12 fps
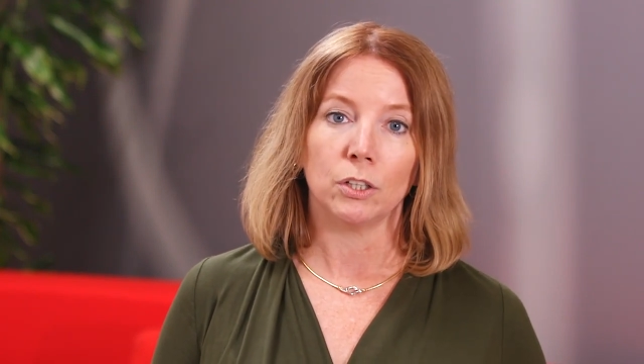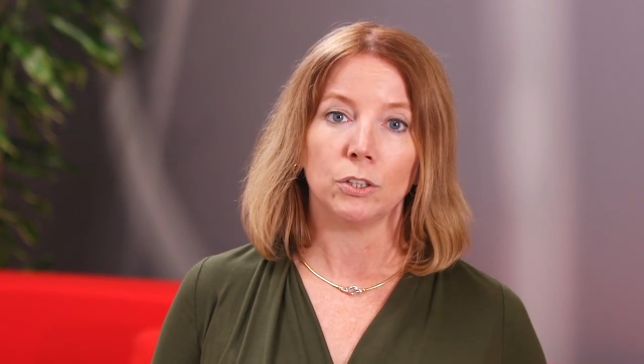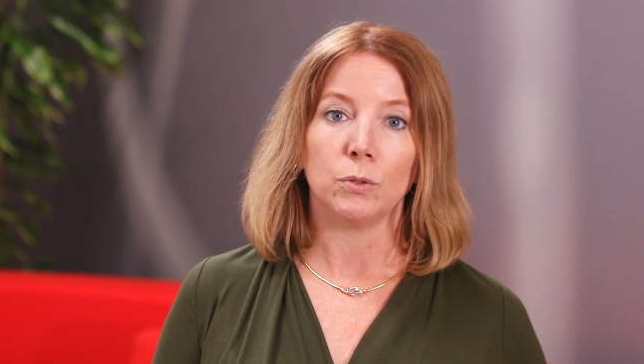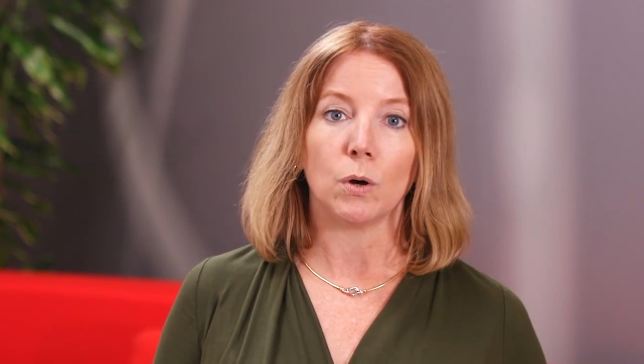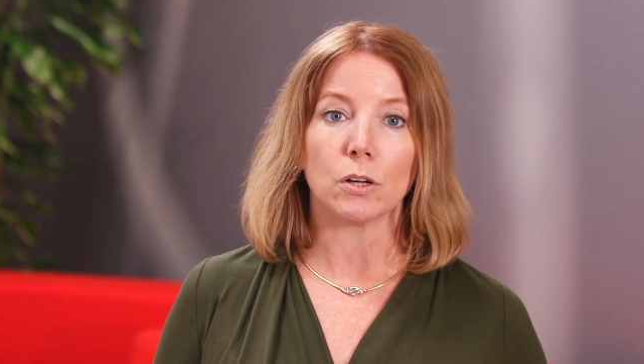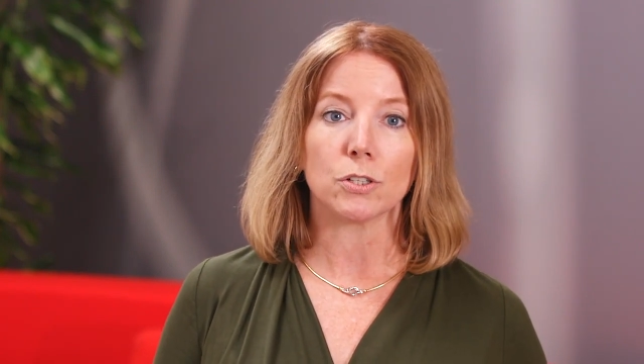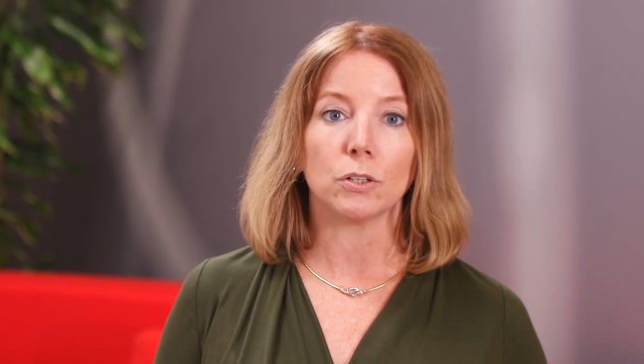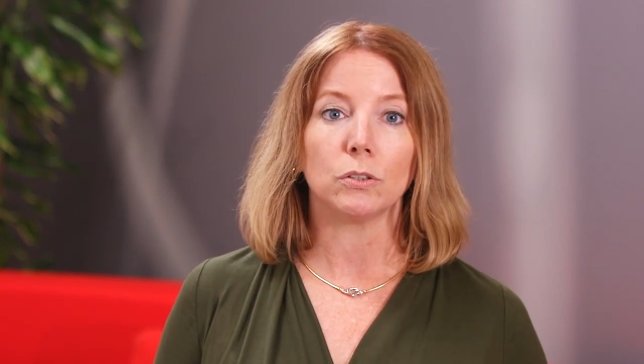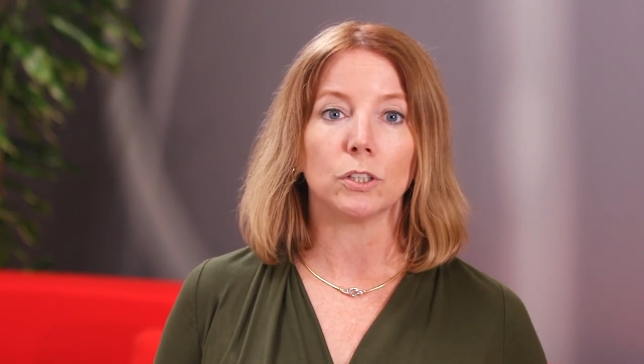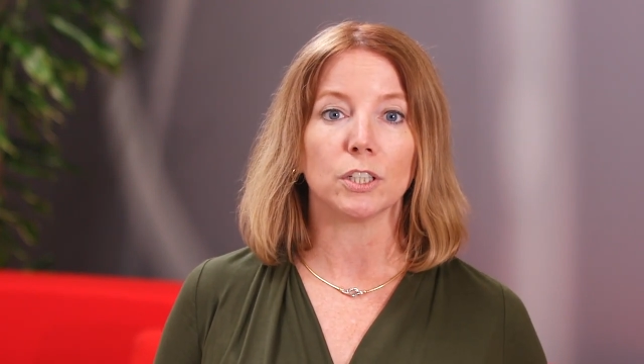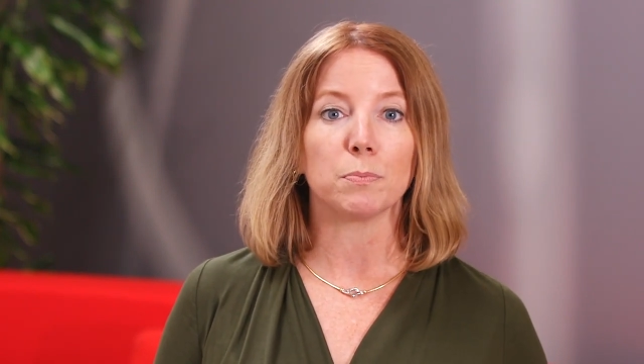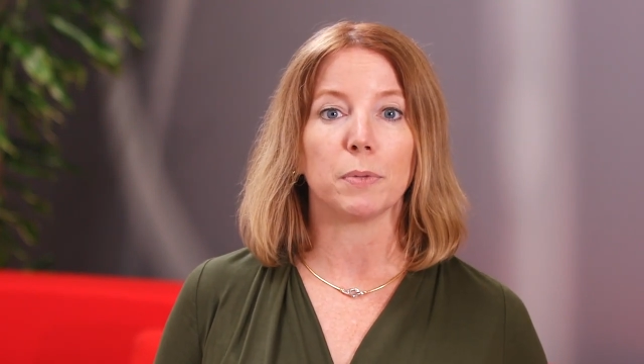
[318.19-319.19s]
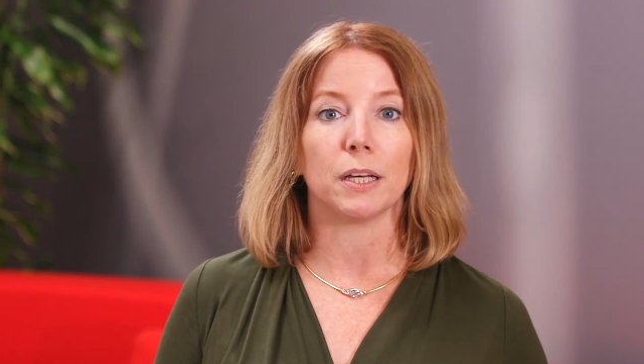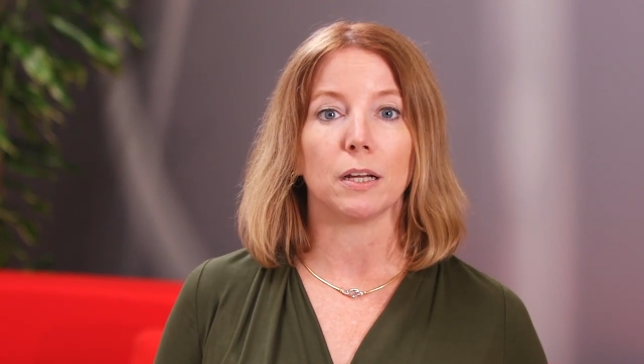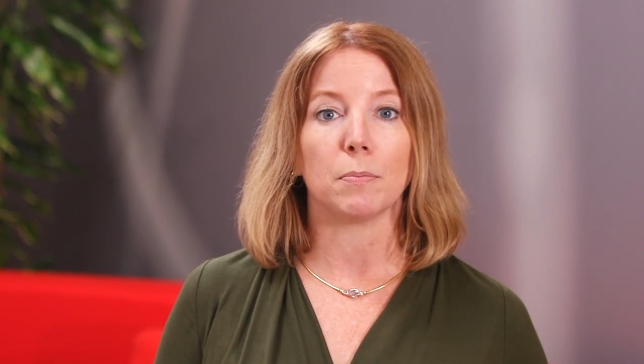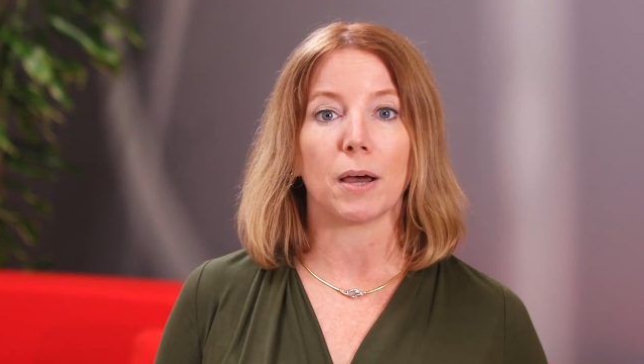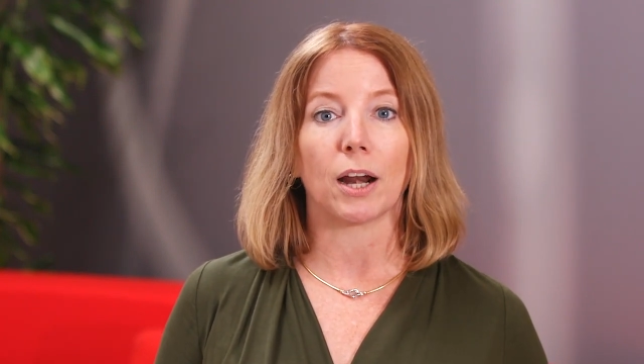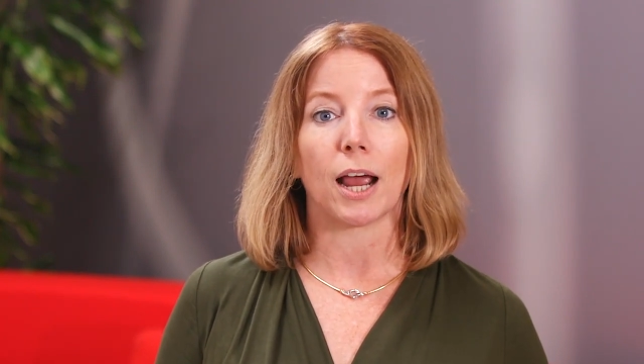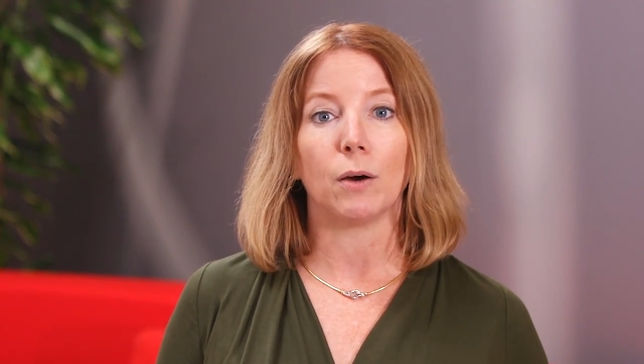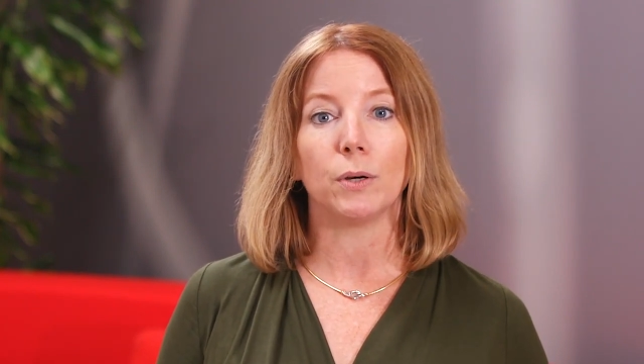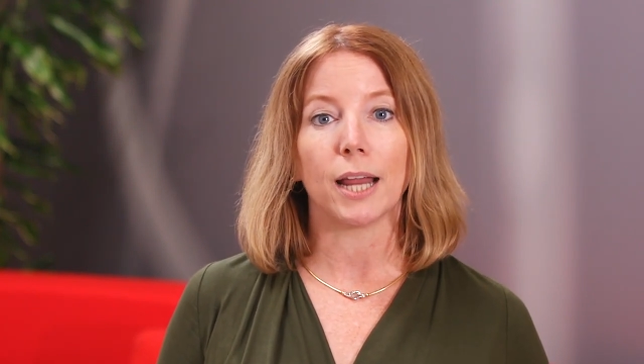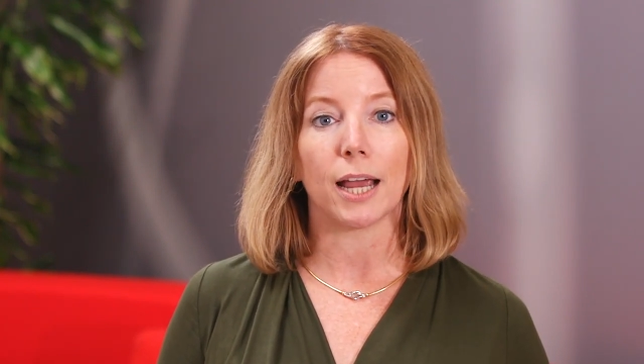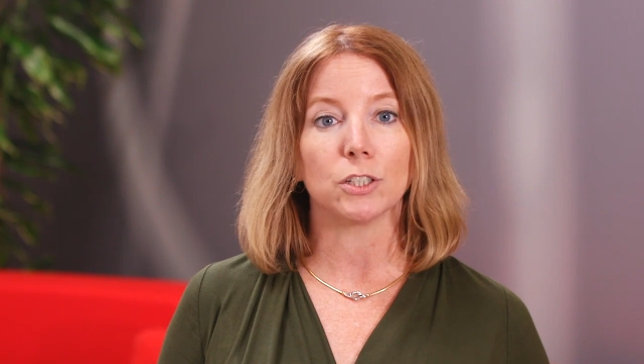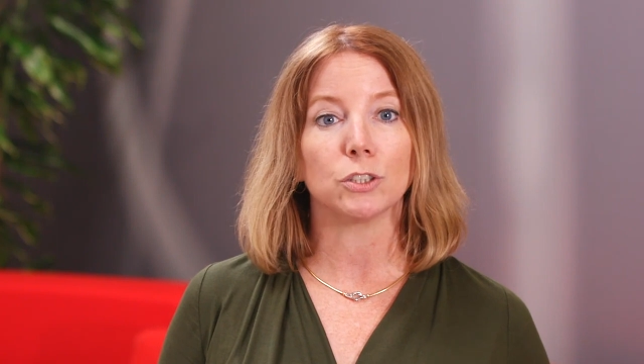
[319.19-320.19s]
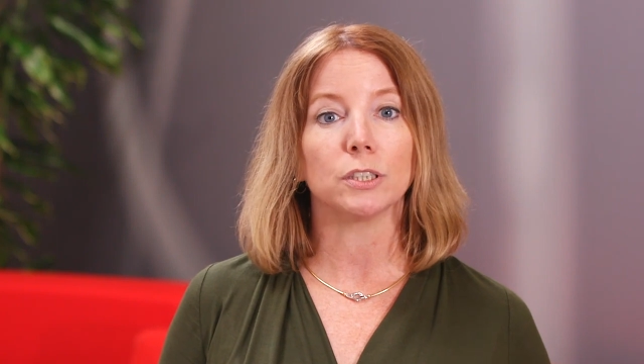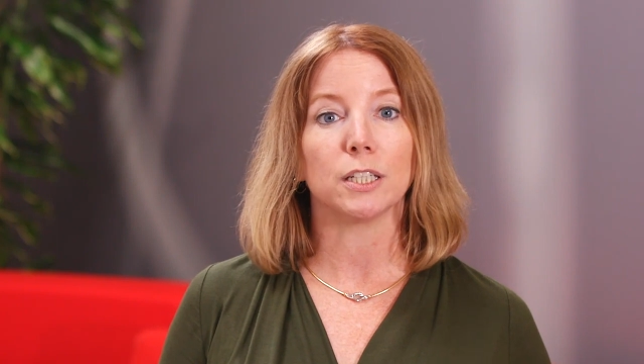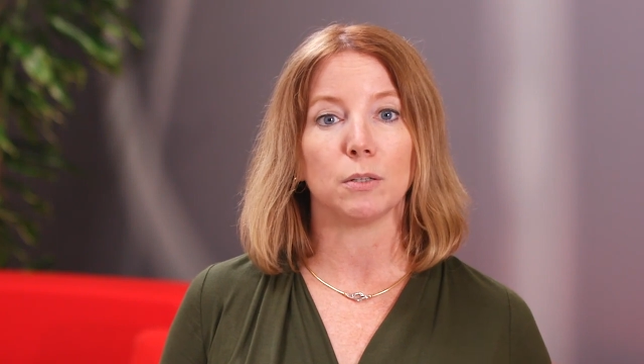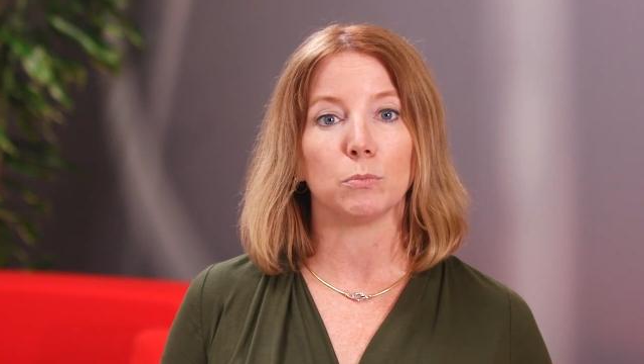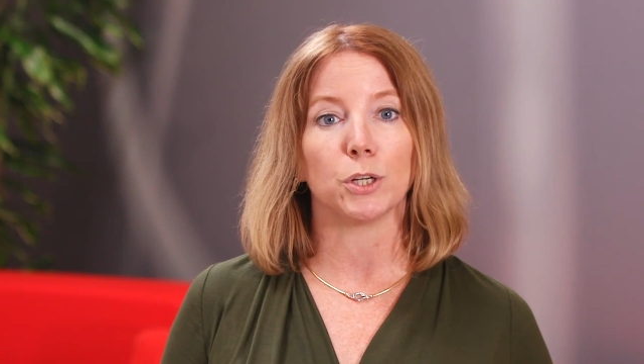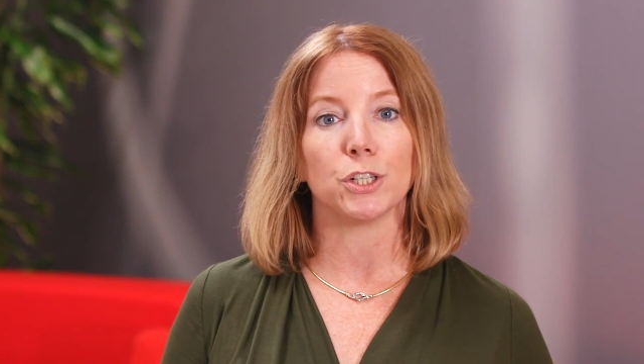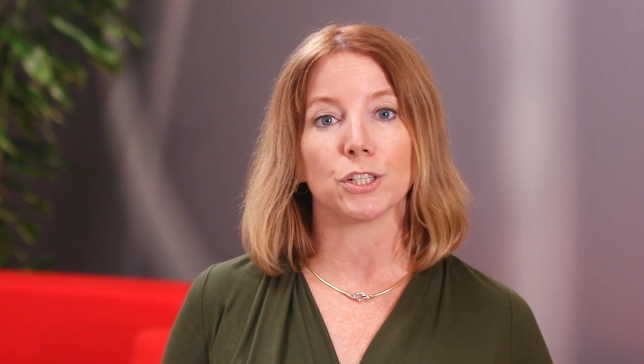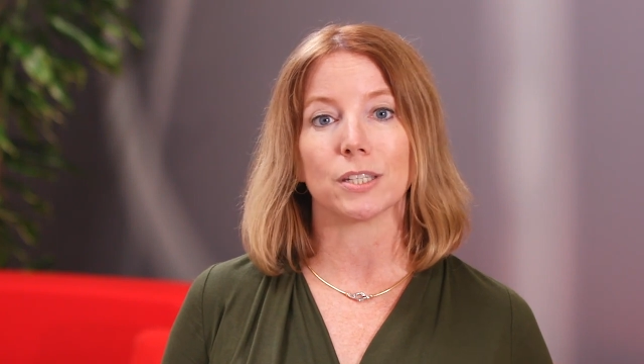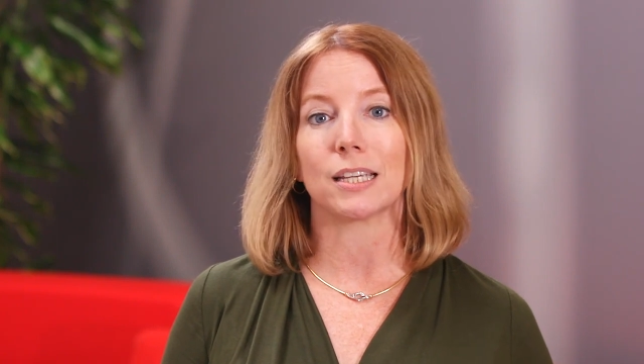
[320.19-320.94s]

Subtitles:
You also learned a bit about how an Agile team reaches